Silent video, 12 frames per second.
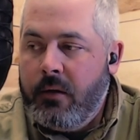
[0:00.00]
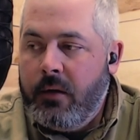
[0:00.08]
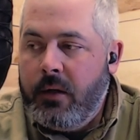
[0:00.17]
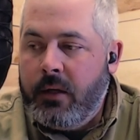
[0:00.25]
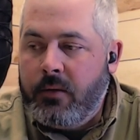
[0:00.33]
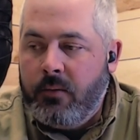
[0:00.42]

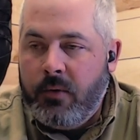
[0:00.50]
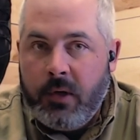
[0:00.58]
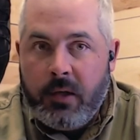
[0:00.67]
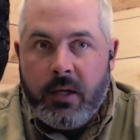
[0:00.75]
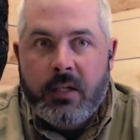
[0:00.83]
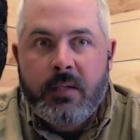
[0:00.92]

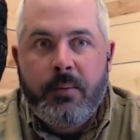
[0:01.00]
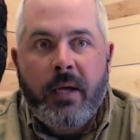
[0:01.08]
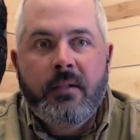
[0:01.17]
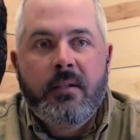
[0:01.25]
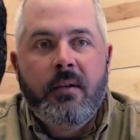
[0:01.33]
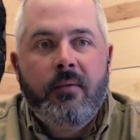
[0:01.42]

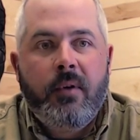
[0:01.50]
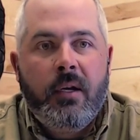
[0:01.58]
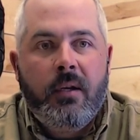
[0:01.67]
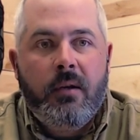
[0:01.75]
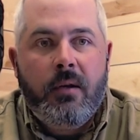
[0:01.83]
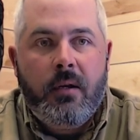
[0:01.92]
expensive
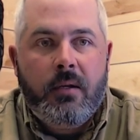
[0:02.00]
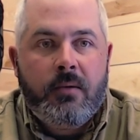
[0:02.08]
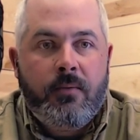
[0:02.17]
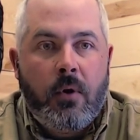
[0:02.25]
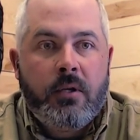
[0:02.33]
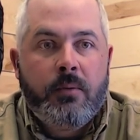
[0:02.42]
as
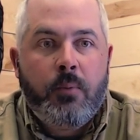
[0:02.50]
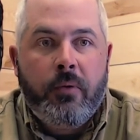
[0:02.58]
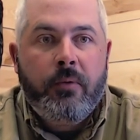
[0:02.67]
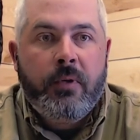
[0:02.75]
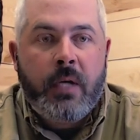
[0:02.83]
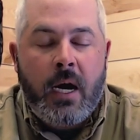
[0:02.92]
far as
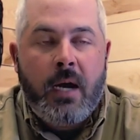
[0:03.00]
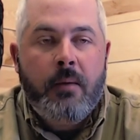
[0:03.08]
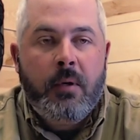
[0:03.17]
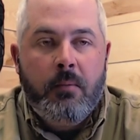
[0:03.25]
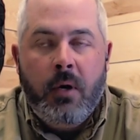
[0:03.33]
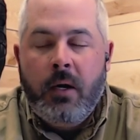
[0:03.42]
both
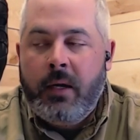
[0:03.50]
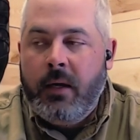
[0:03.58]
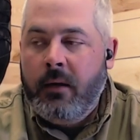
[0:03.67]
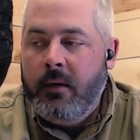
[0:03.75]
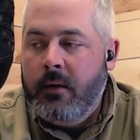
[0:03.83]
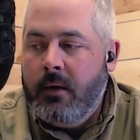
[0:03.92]
time and
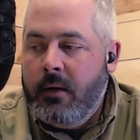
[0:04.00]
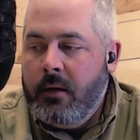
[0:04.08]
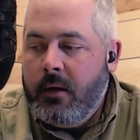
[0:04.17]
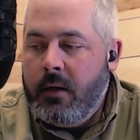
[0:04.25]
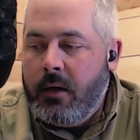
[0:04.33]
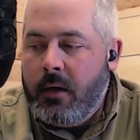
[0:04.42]
money.
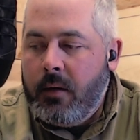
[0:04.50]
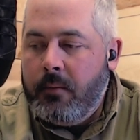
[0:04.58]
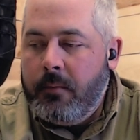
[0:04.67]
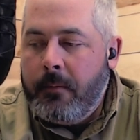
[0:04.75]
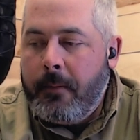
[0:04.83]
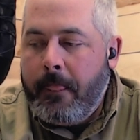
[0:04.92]

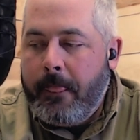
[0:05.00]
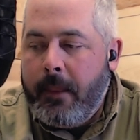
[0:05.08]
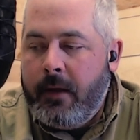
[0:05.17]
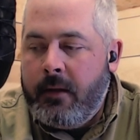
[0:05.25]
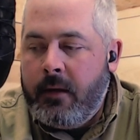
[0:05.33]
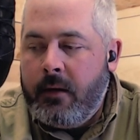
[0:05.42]
And
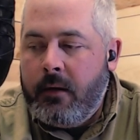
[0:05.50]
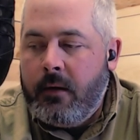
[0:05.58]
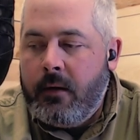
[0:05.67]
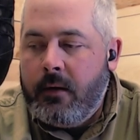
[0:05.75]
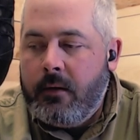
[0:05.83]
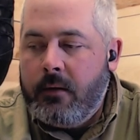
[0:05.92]

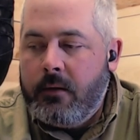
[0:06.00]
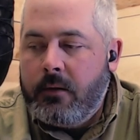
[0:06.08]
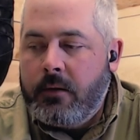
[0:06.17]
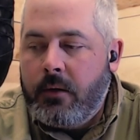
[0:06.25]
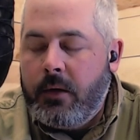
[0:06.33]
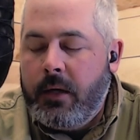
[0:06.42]
then,
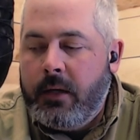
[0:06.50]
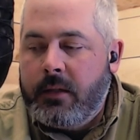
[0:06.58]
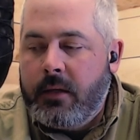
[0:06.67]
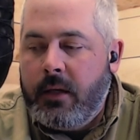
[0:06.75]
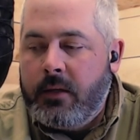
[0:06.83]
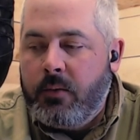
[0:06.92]
so
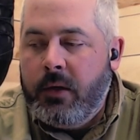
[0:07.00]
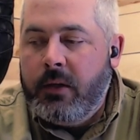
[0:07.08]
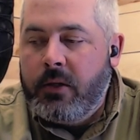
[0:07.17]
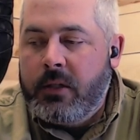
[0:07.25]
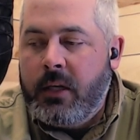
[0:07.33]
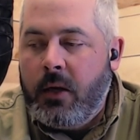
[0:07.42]
it's really
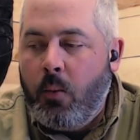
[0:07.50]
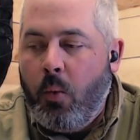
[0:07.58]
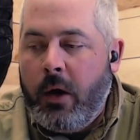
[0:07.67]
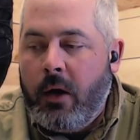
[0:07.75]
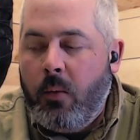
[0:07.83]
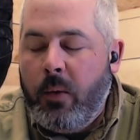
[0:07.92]
just seeing
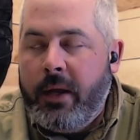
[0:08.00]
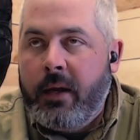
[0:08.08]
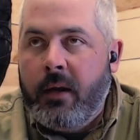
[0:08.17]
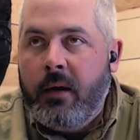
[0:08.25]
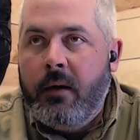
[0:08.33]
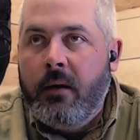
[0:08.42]
where we
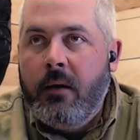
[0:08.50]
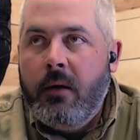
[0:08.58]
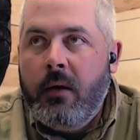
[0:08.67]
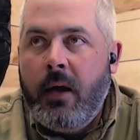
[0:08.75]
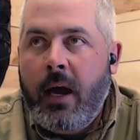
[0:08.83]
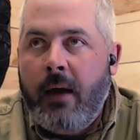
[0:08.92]
can
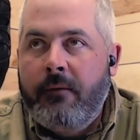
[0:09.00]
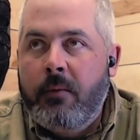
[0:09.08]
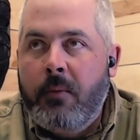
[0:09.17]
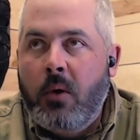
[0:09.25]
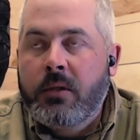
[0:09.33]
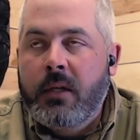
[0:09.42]
have
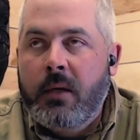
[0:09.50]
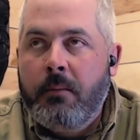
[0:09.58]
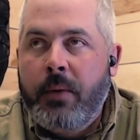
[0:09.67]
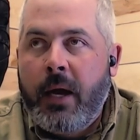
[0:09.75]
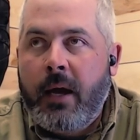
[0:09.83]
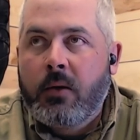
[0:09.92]
the most
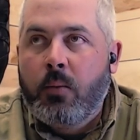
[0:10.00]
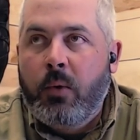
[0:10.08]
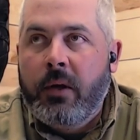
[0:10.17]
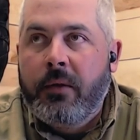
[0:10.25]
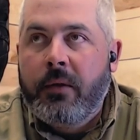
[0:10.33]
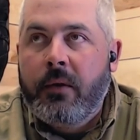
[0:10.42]
impact
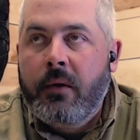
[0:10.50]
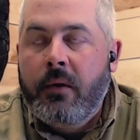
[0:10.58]
with